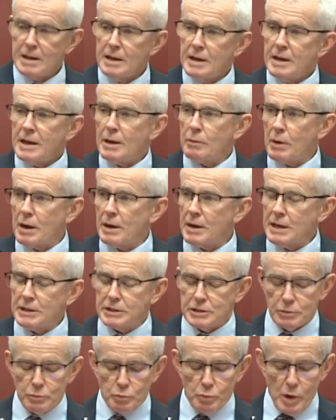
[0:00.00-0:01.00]
Now, One
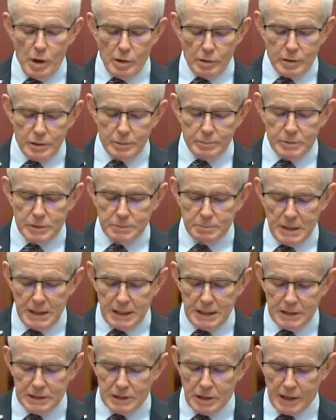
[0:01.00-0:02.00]
Nation welcomes
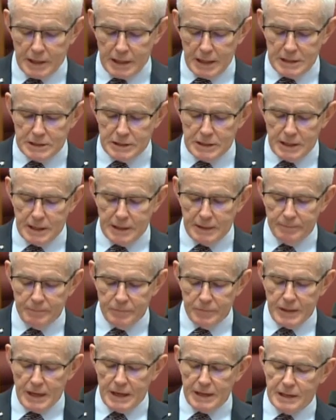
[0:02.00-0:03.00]
meetings like ASEAN
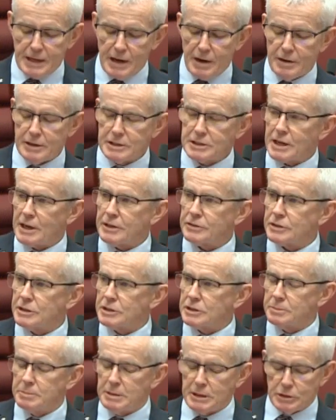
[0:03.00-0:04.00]
that encourage countries
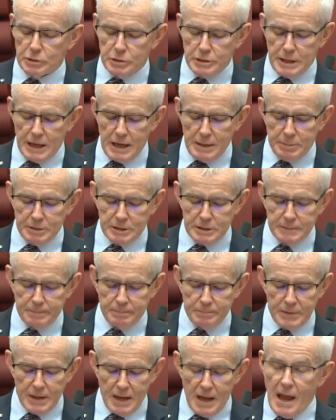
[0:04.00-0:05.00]
to be good neighbours.
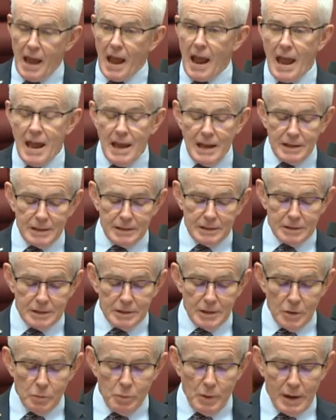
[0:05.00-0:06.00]
And
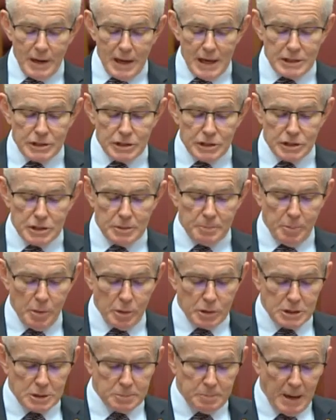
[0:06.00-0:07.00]
One Nation
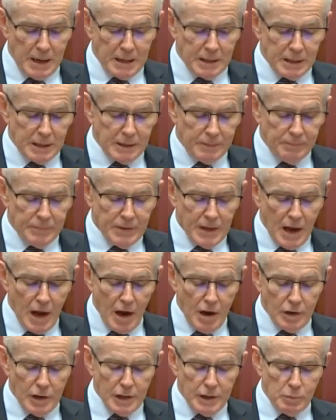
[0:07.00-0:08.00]
supports spending
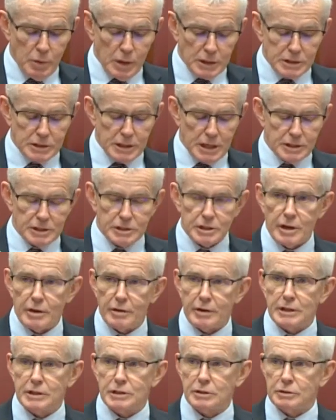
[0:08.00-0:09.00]
only what's
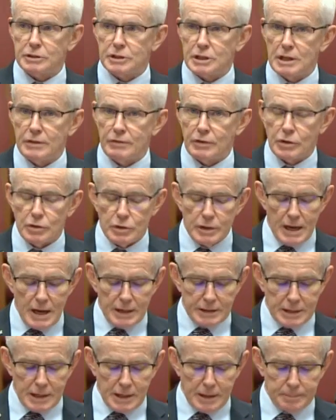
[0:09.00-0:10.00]
necessary to achieve a good
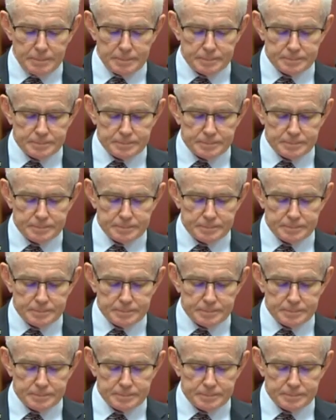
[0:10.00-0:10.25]
outcome.